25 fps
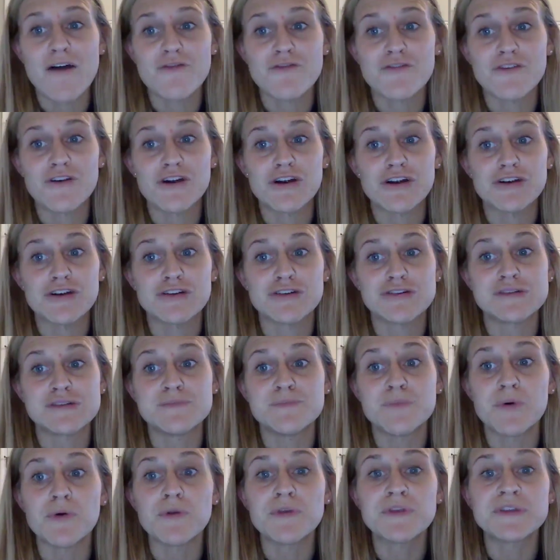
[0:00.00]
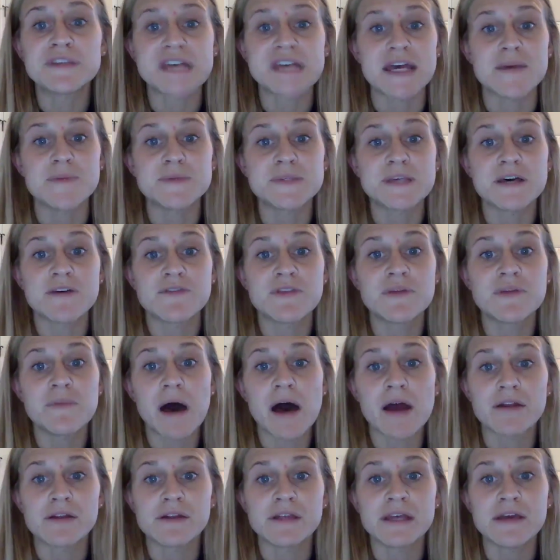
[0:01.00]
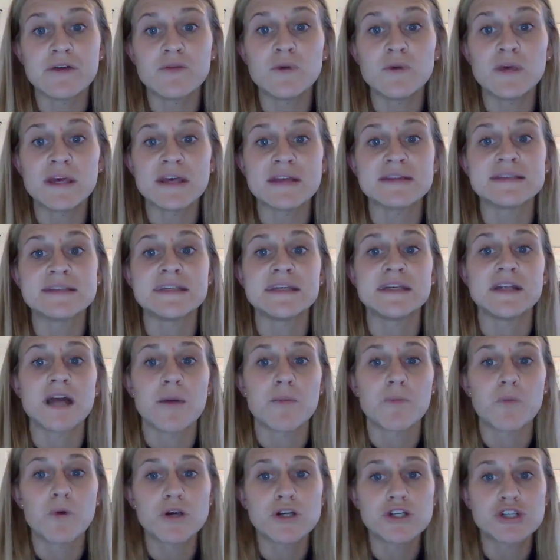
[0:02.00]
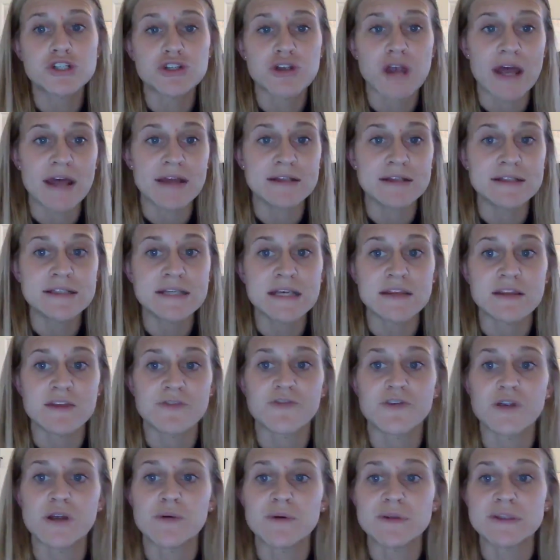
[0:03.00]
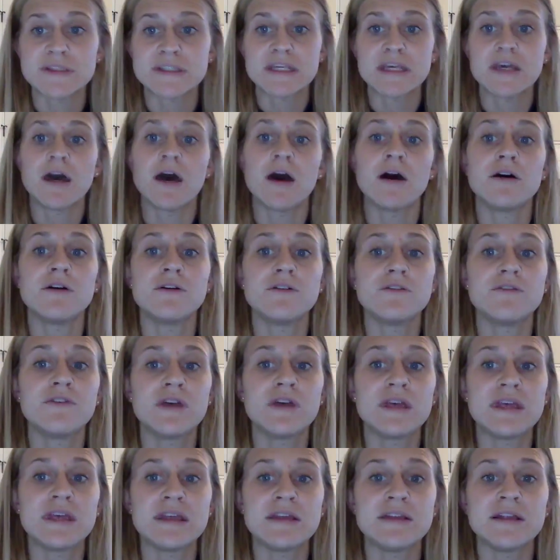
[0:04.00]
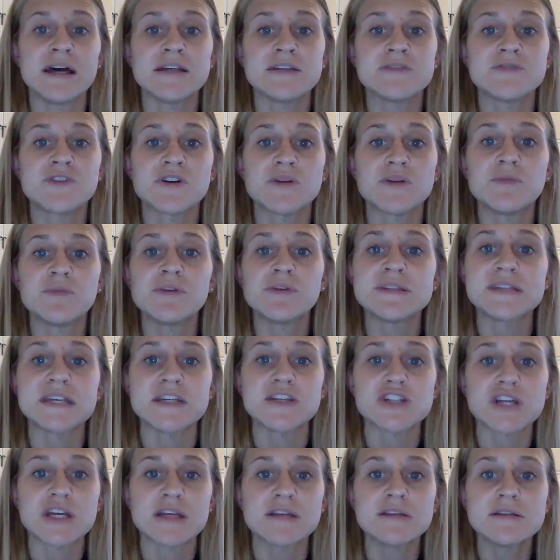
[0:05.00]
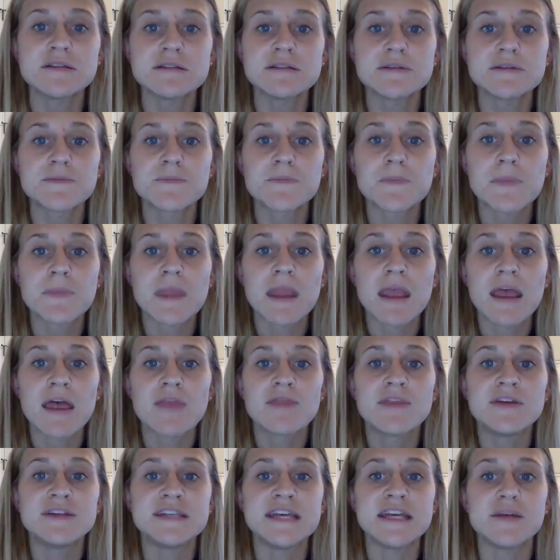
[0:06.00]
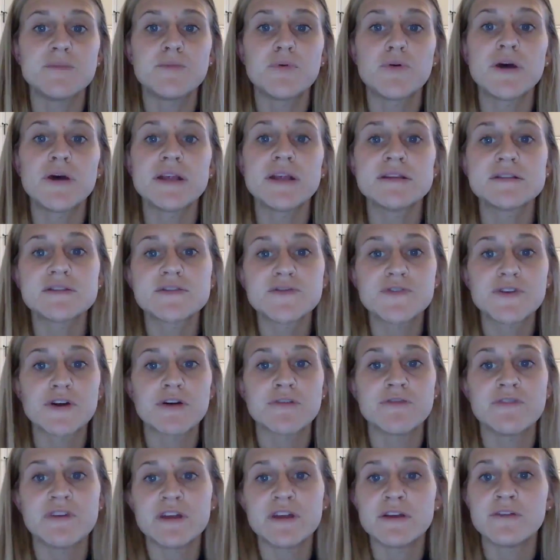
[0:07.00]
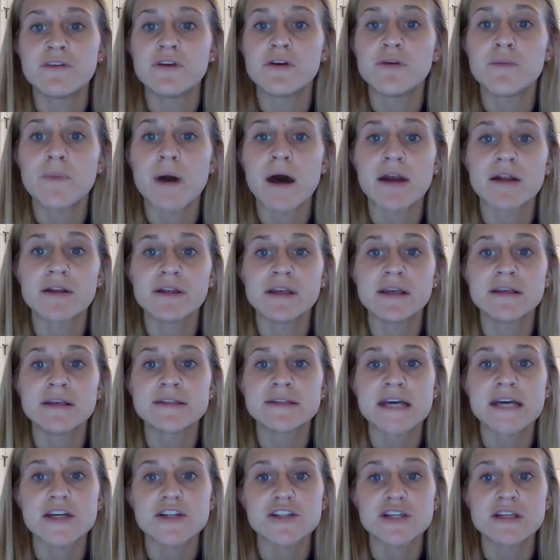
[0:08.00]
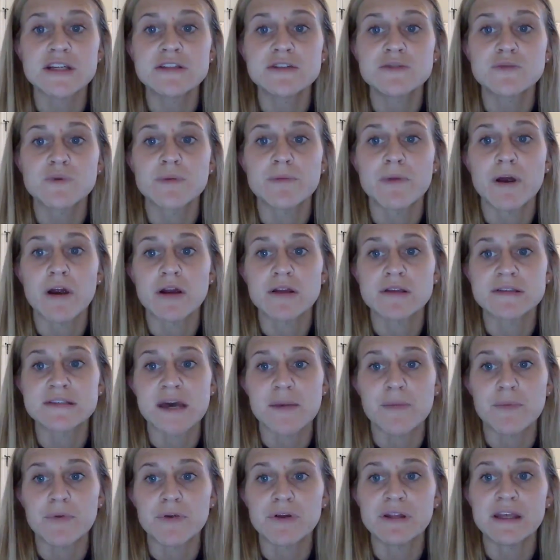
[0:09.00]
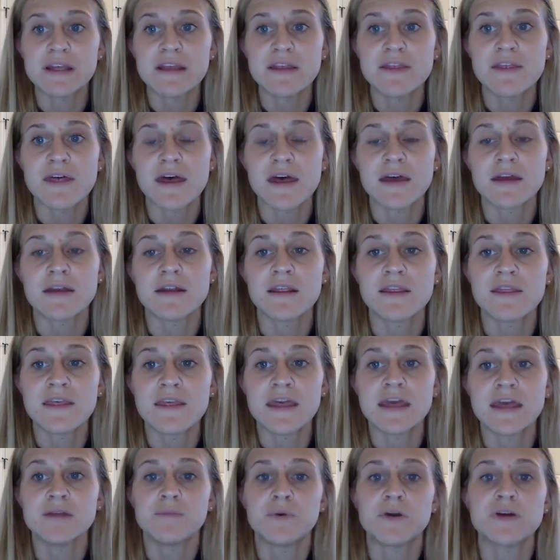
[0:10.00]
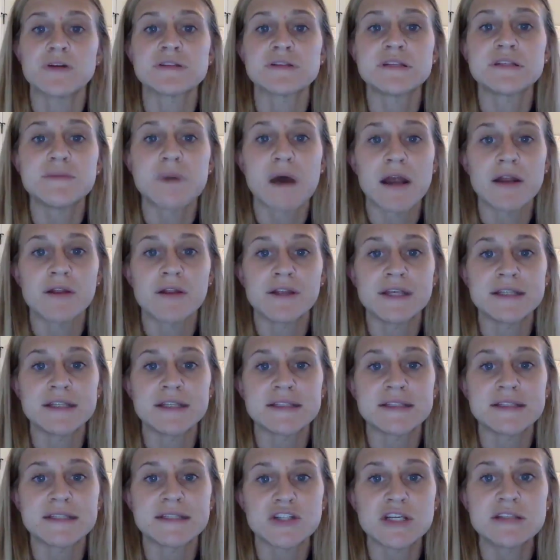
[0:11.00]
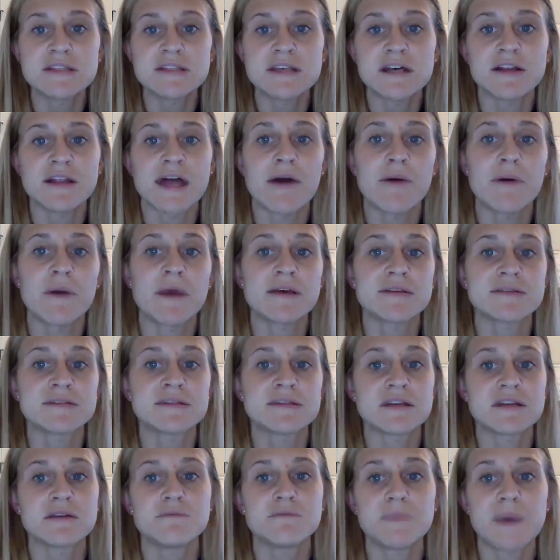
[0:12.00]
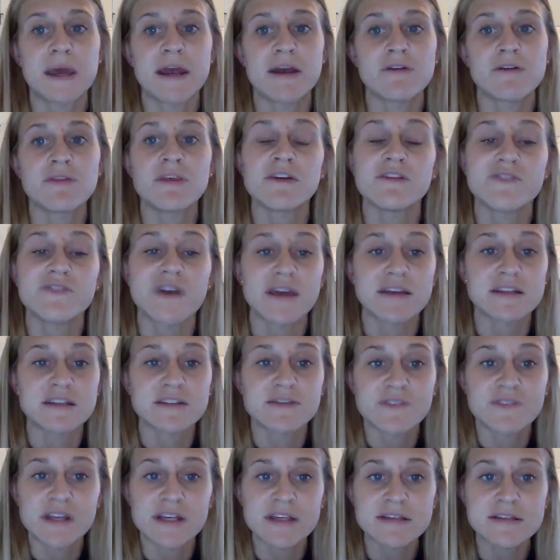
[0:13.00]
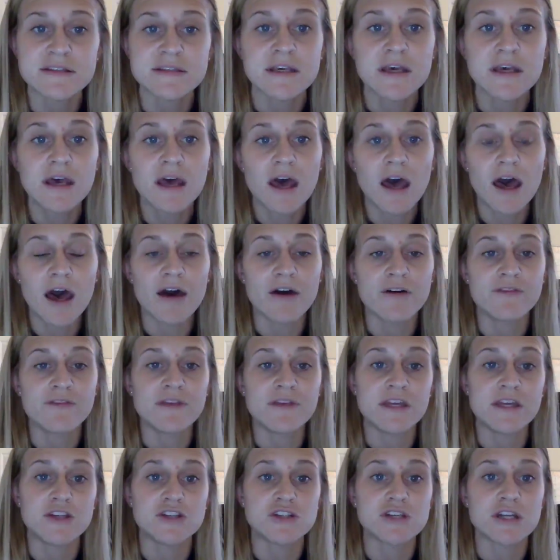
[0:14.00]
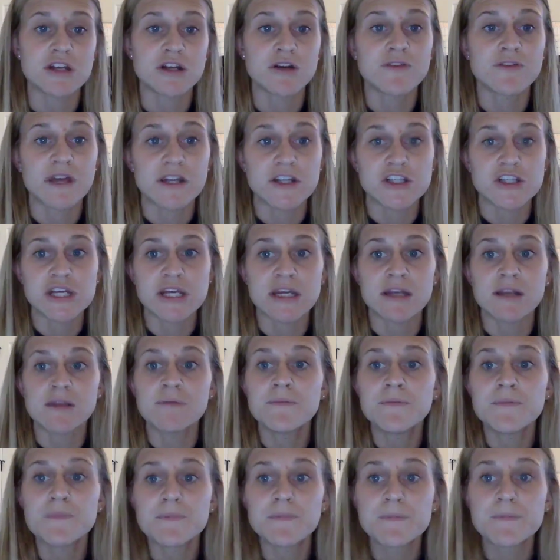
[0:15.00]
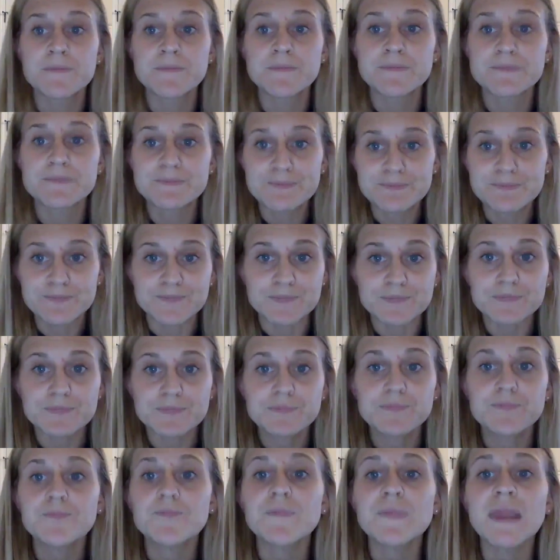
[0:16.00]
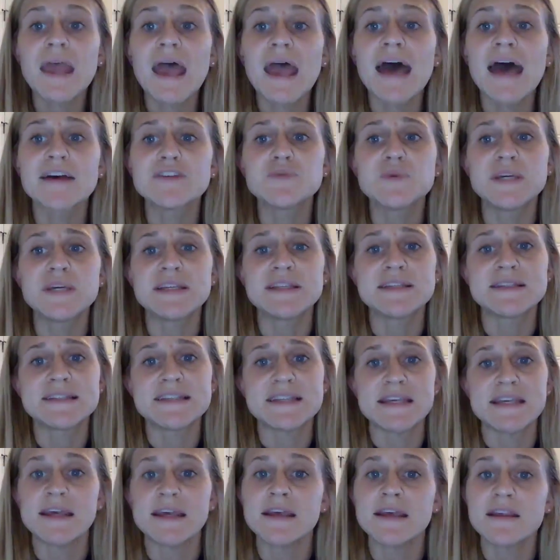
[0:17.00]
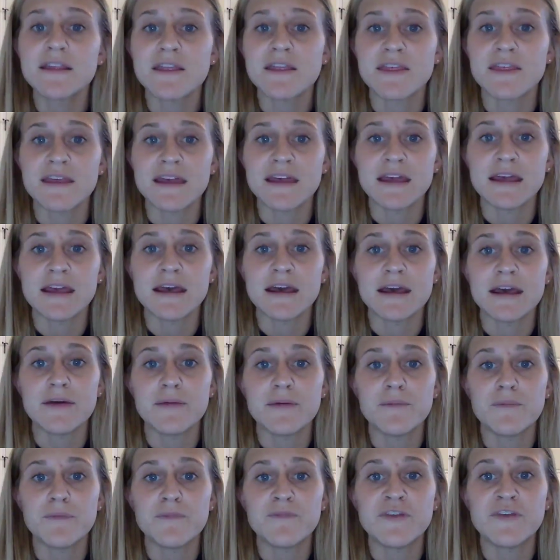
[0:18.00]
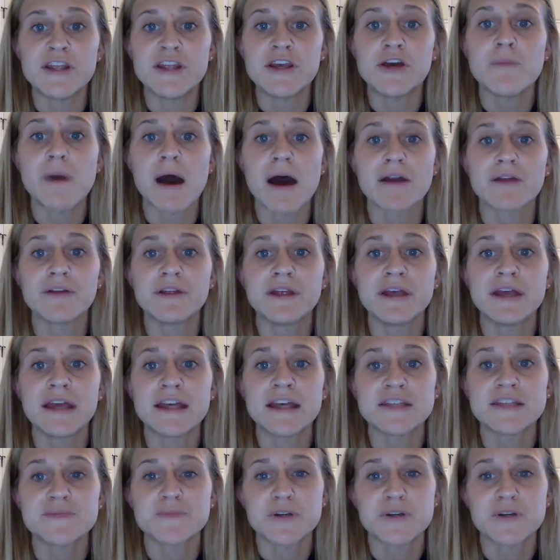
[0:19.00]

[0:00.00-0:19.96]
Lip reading: For both types of the modeling, we can see an upward trend in the frequency of Eli's verbalizations. The data points for video modeling sessions were marked separately than the in-person modeling sessions, allowing us to compare the effectiveness of each intervention. As we can see, the video modeling is